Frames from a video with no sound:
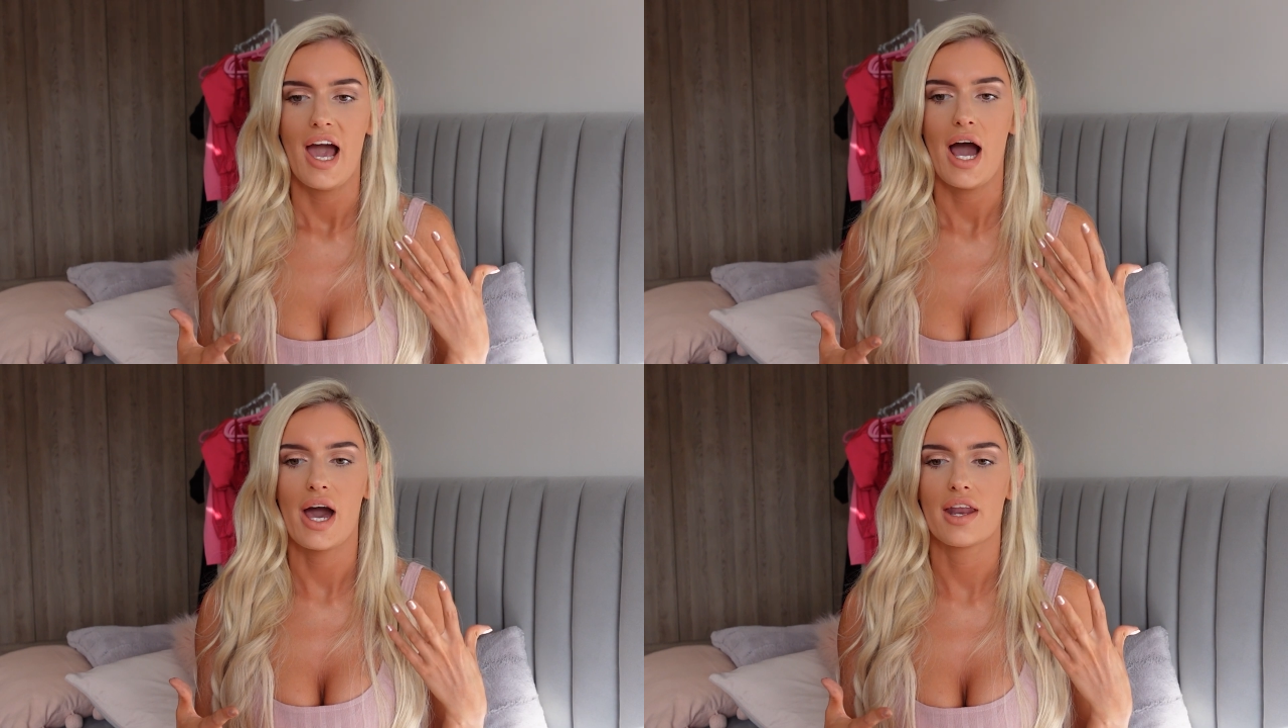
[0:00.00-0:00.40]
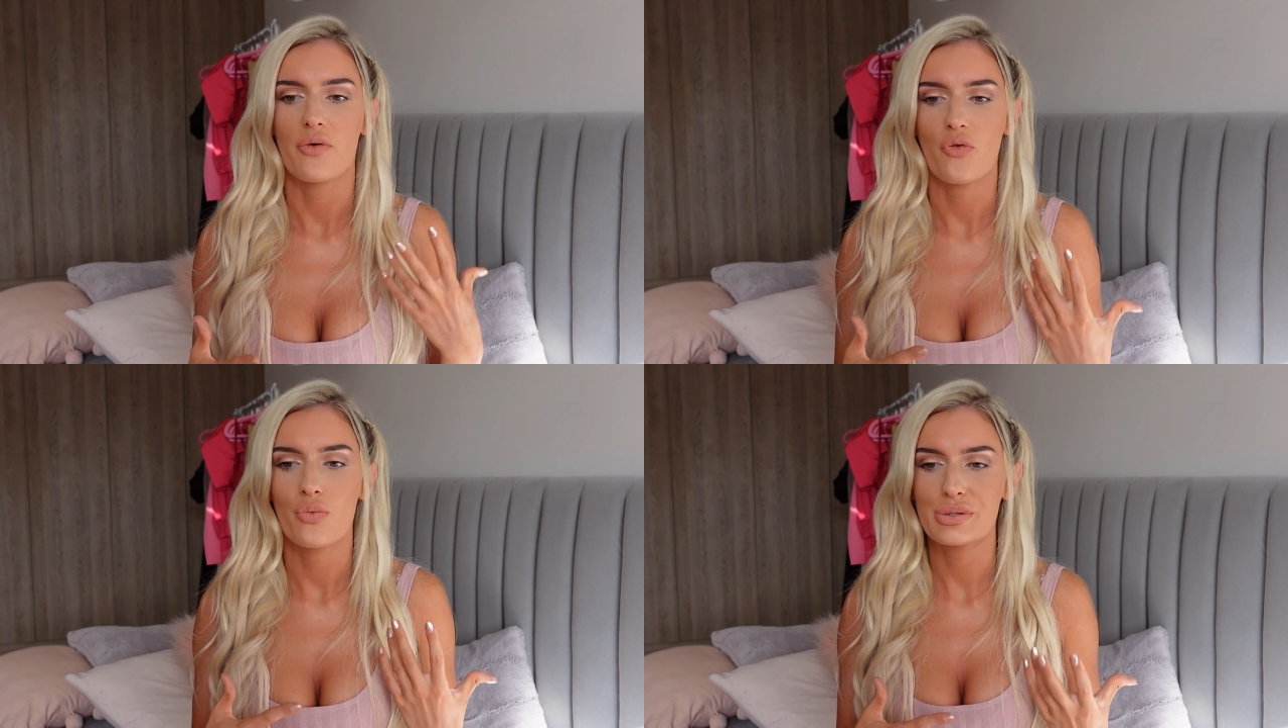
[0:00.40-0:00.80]
And
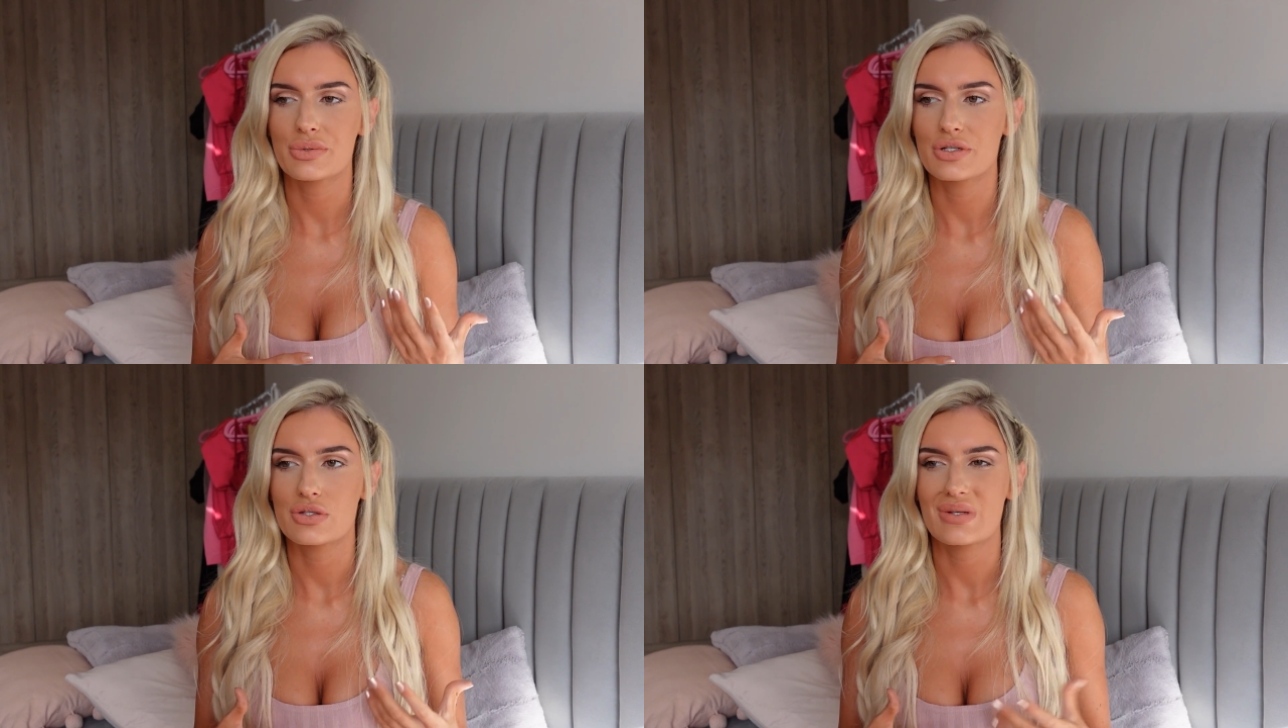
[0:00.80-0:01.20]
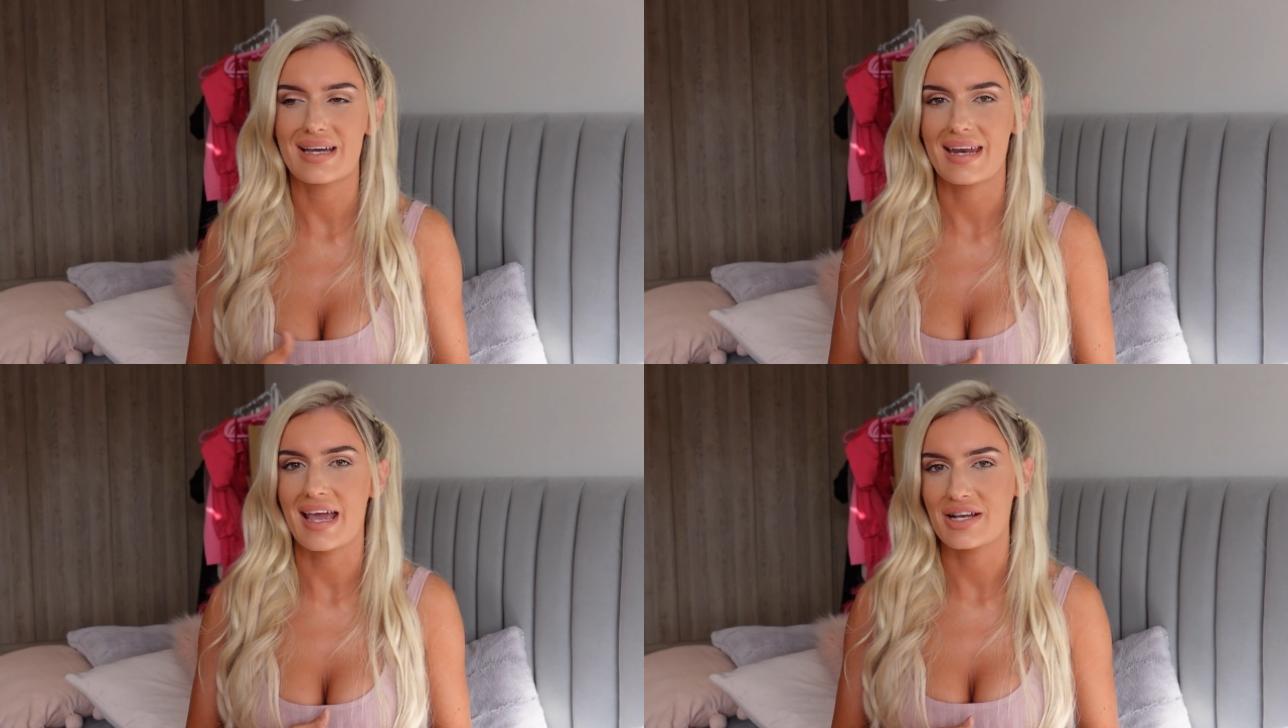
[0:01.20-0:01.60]
I've always wanted to do
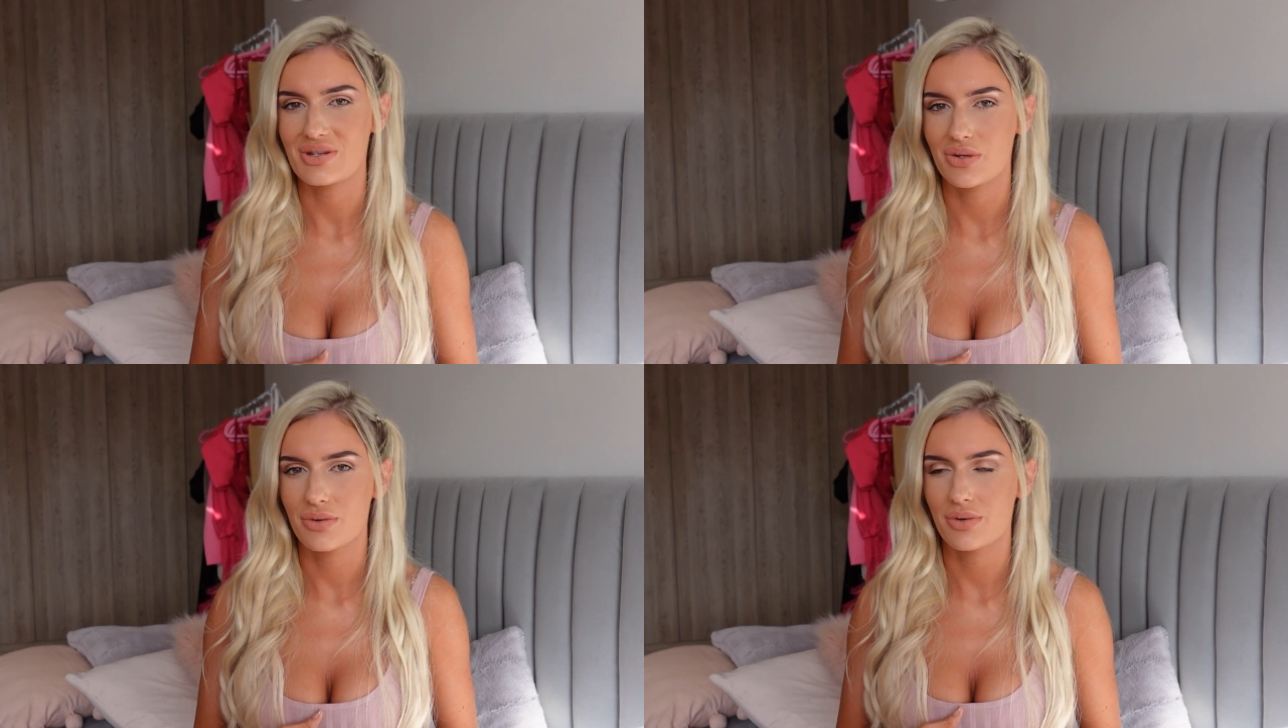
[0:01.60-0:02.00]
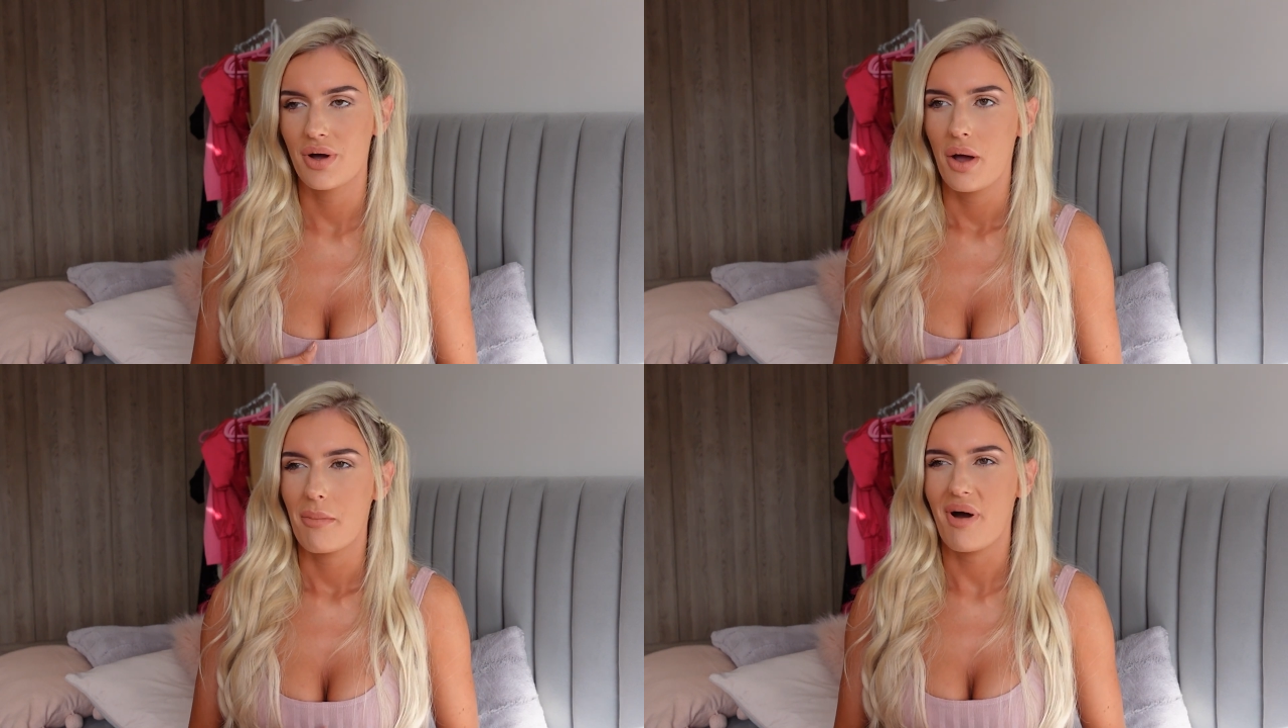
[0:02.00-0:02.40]
like an
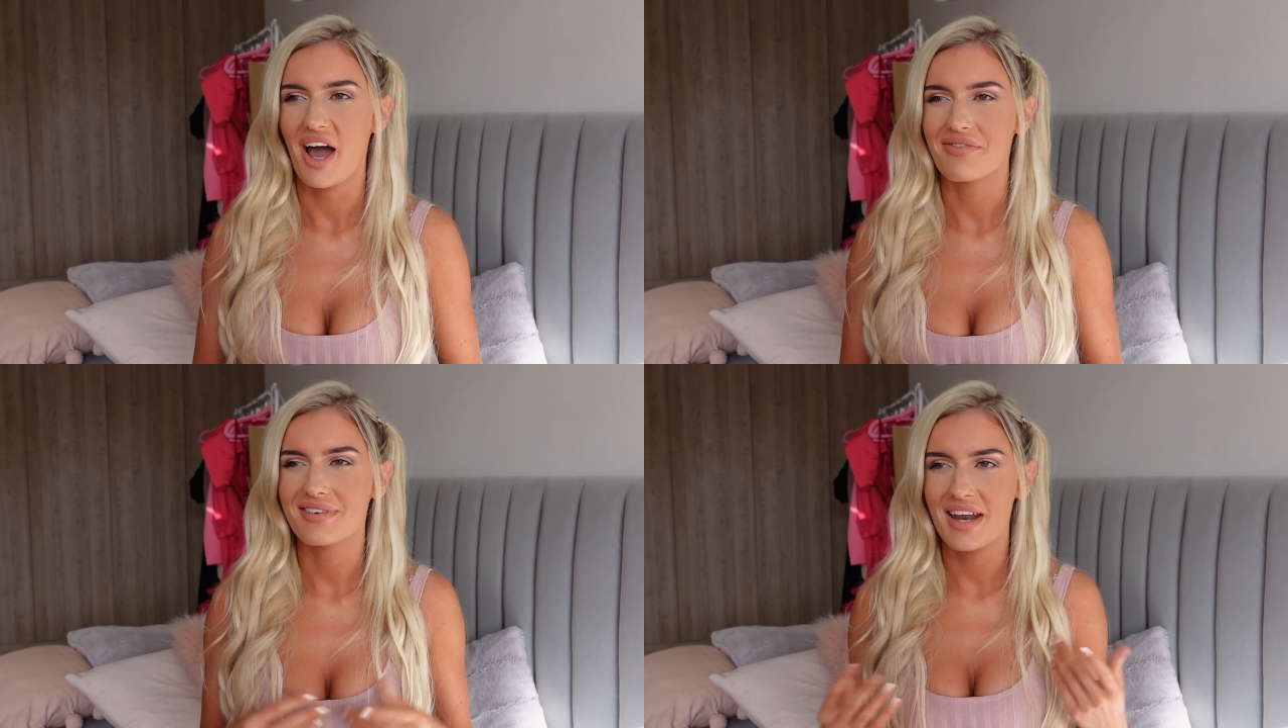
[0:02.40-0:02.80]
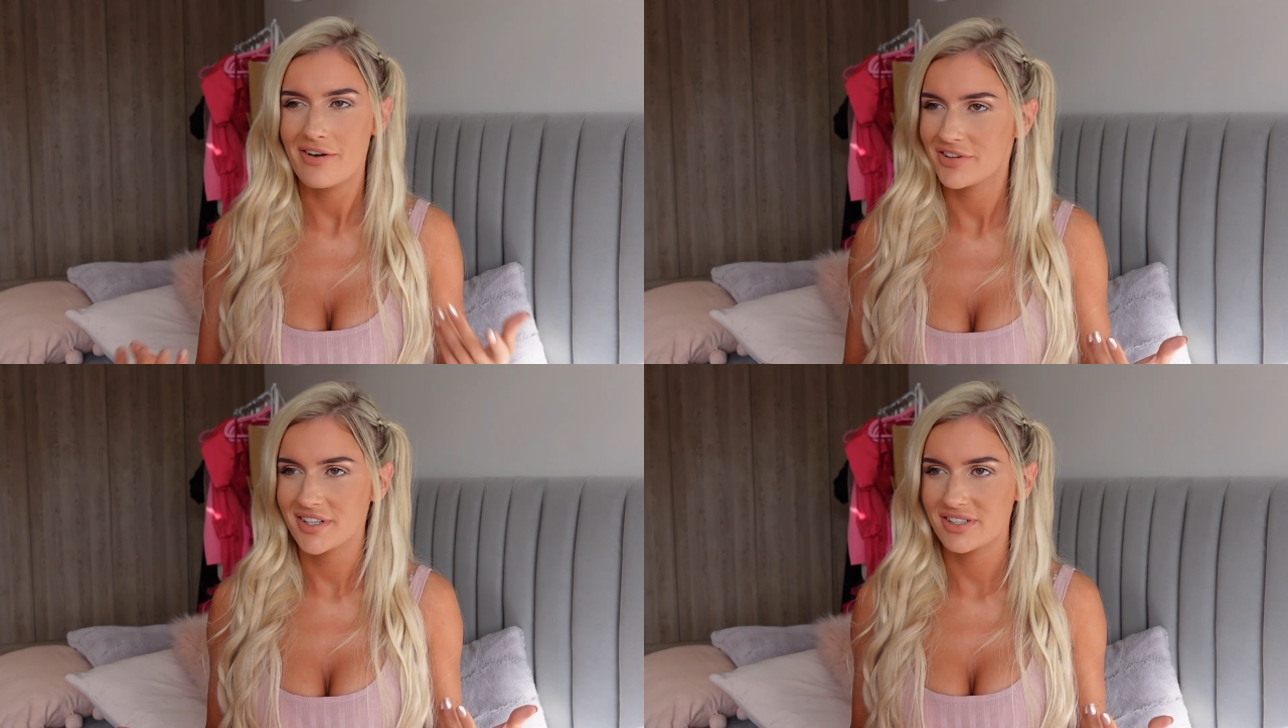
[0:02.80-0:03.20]
angel, but I've
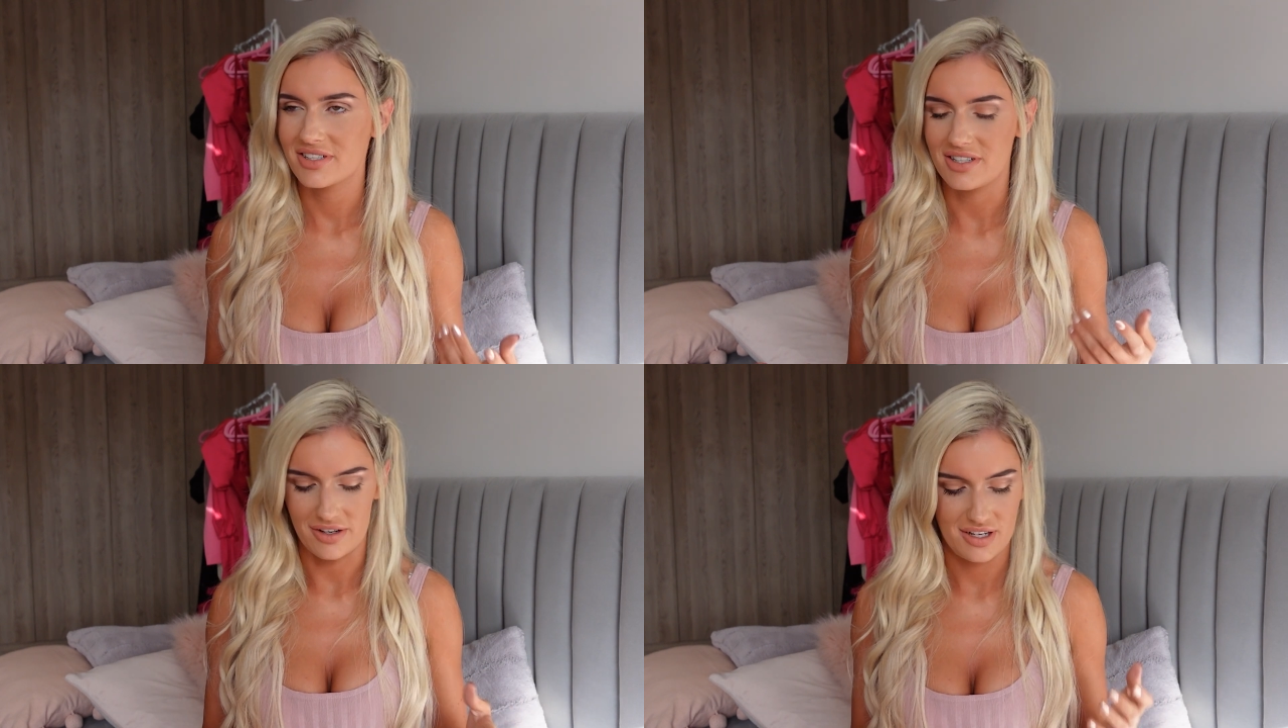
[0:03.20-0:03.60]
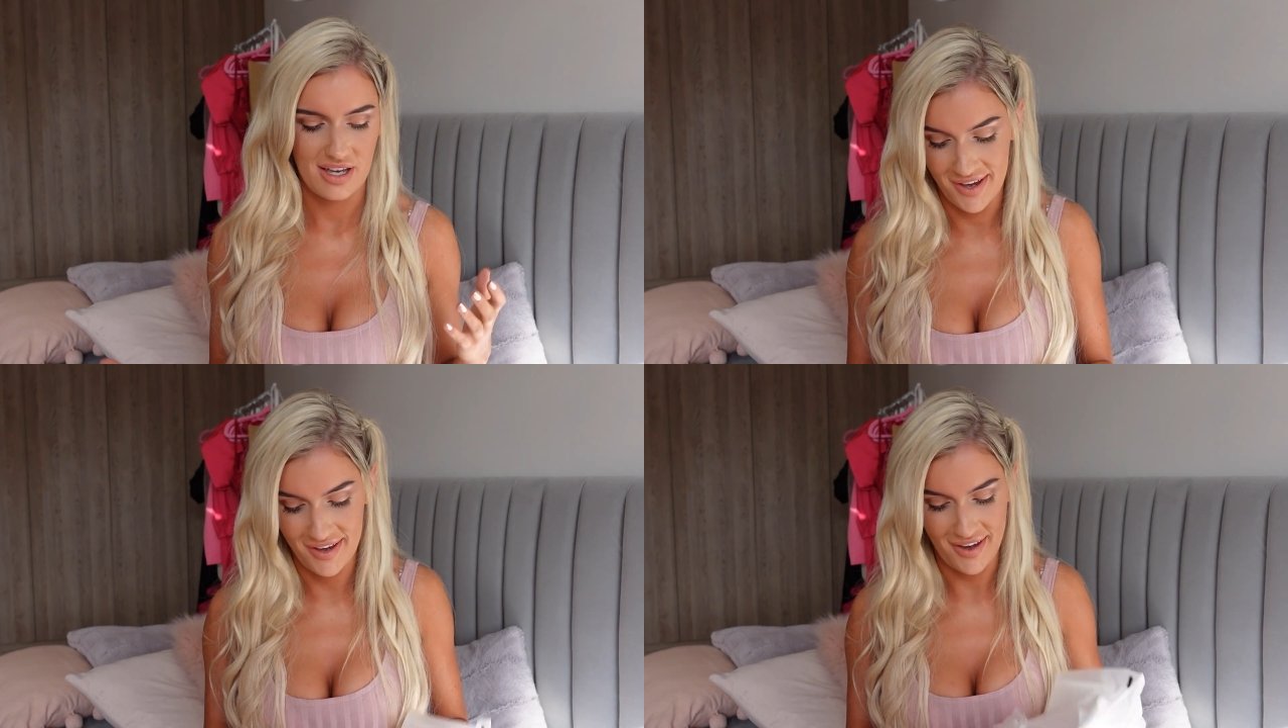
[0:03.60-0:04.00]
never done it.